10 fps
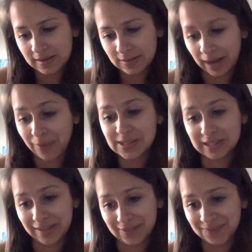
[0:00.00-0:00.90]
when I was
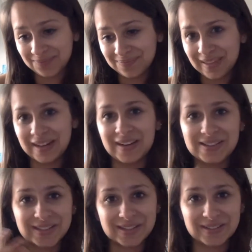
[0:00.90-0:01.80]
11, and
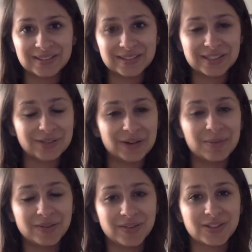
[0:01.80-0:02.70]
here's the girl in the story
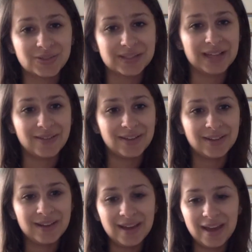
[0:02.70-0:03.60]
moving when she was 11.
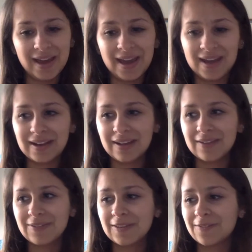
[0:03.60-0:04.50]
And
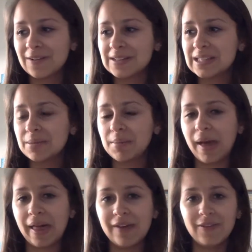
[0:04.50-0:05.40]
for the first time in
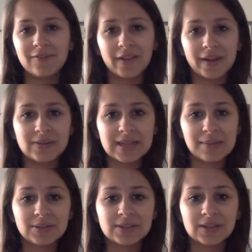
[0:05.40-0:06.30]
my life, I felt like I was
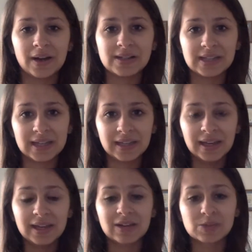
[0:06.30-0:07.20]
able to
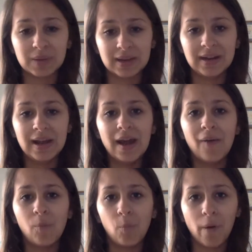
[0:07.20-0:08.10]
articulate and explain
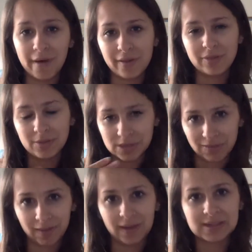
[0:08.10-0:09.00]
what those
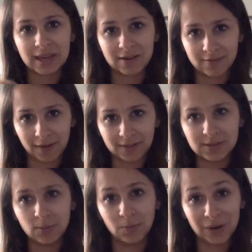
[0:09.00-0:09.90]
feelings I had
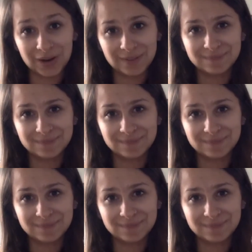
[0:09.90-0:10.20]
felt were